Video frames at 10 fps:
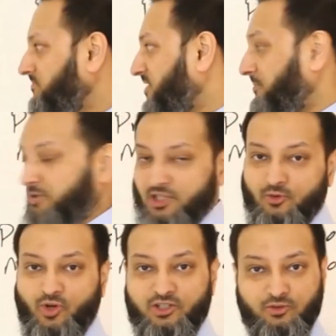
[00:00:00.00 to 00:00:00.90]
Typically,
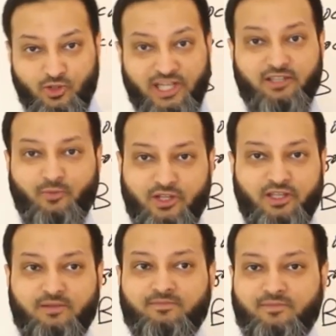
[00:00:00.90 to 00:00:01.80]
when you look at the
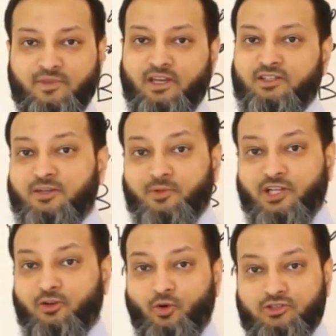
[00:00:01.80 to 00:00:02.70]
breathing, they
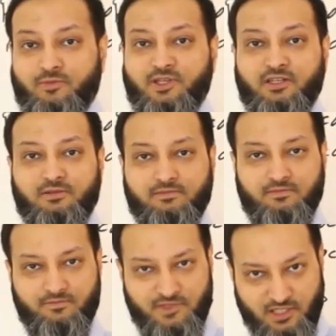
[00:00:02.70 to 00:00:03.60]
typically are going to be
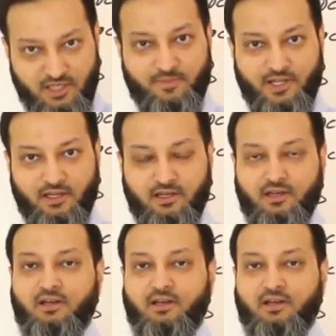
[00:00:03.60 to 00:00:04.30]
tachypnic.